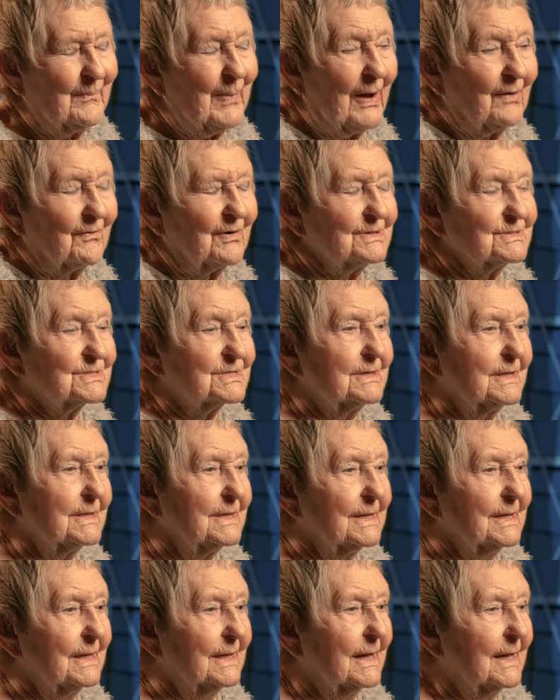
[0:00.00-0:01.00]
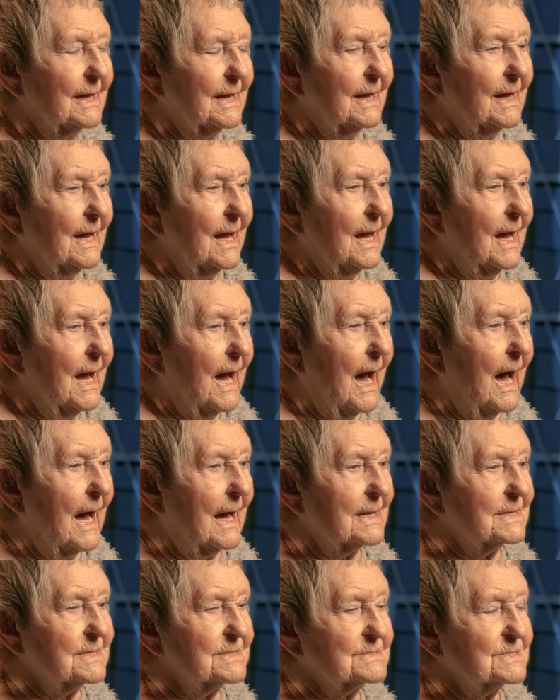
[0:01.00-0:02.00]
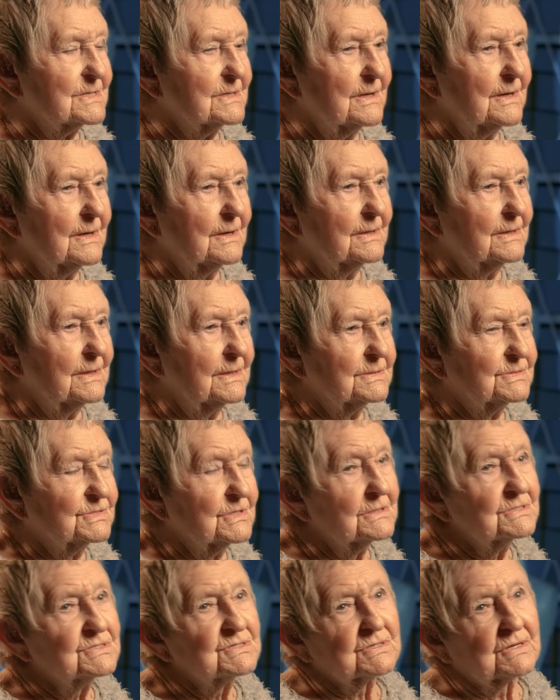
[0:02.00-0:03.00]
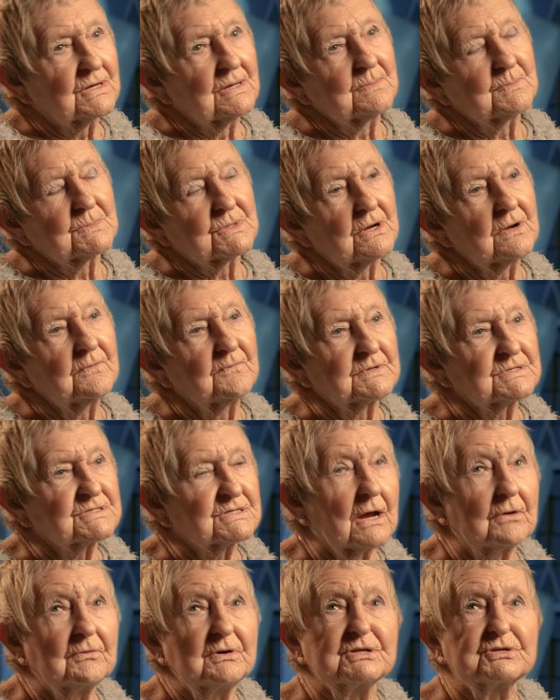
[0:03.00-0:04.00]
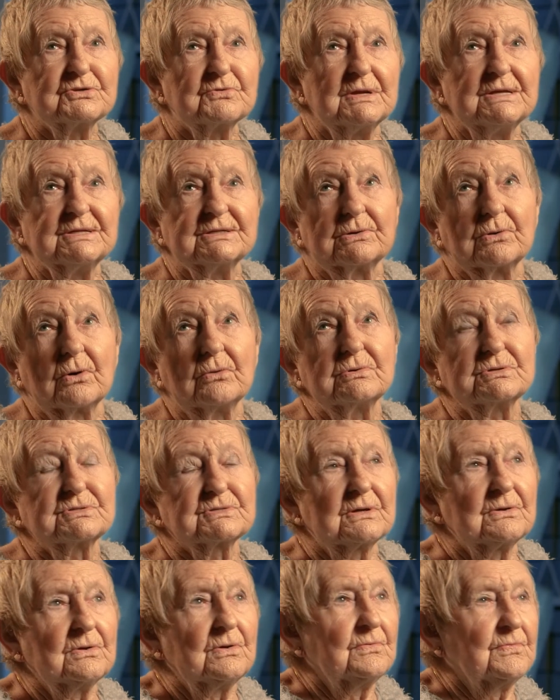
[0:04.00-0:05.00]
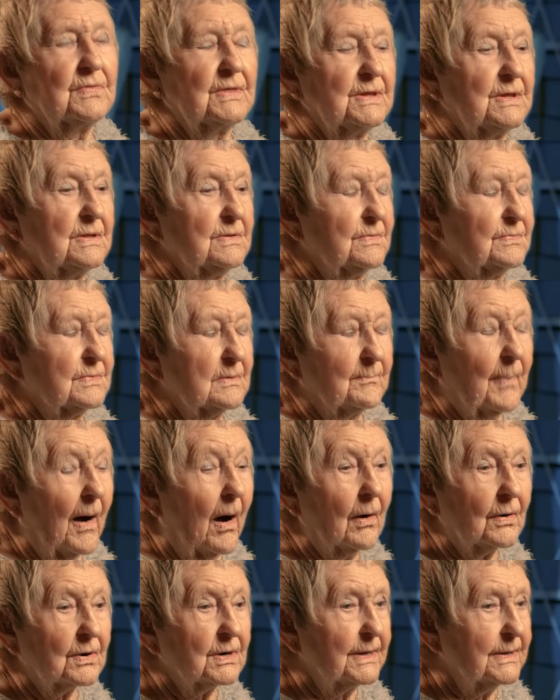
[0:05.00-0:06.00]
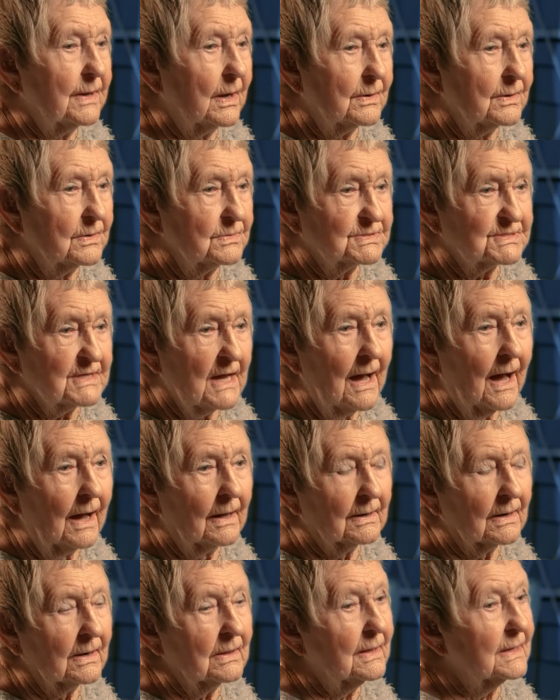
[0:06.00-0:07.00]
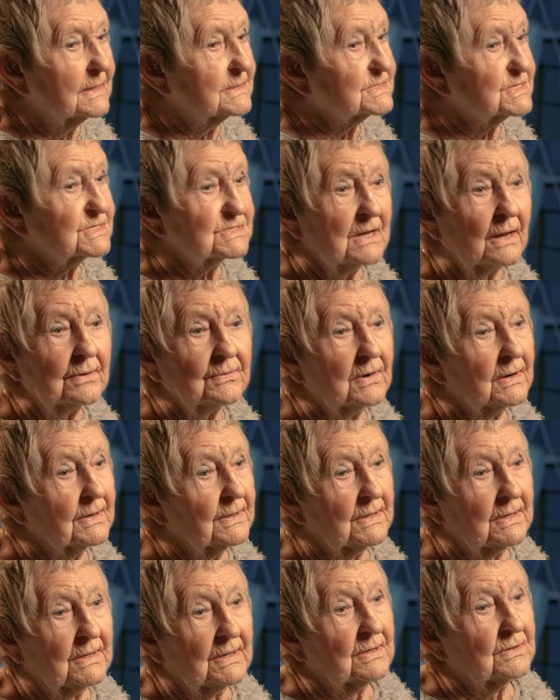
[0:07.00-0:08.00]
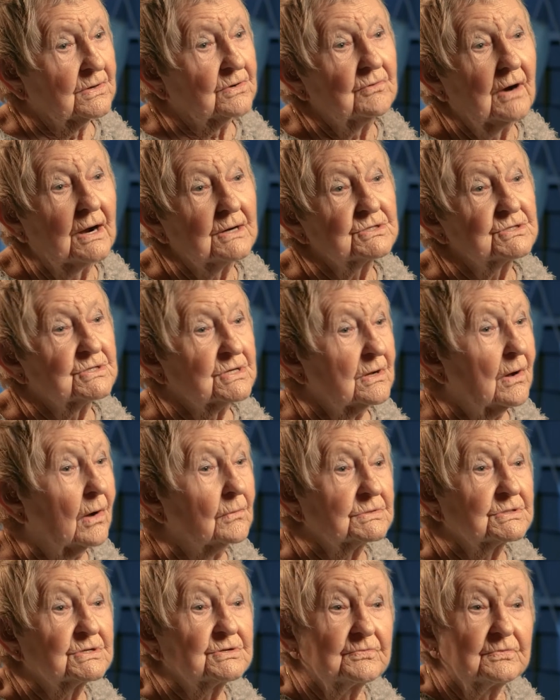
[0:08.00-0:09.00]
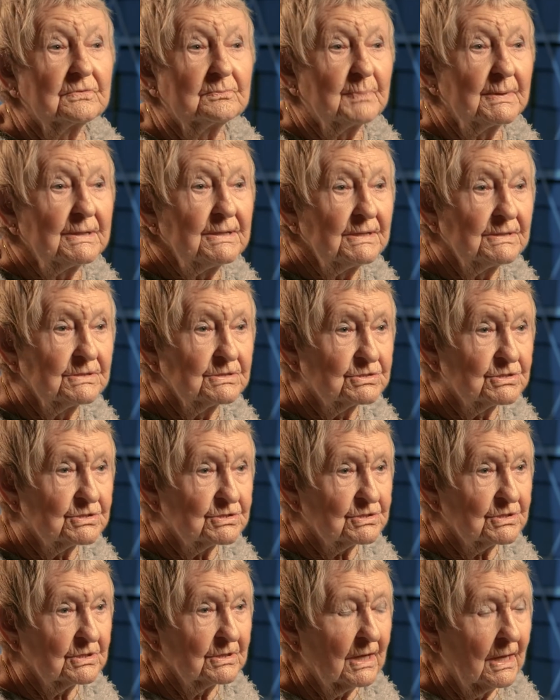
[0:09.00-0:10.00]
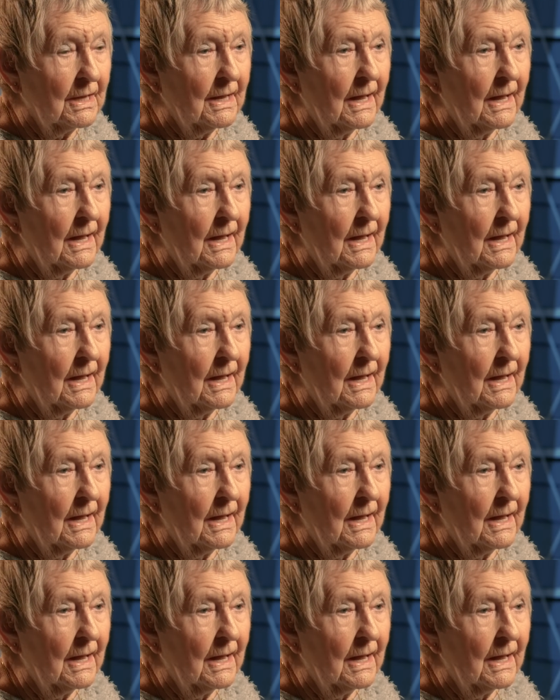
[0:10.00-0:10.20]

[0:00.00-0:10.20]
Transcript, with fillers: apparently, and uh, it just skimmed over Surrey Street and also the, the Barclay Hotel, and suddenly it crashed onto the beach.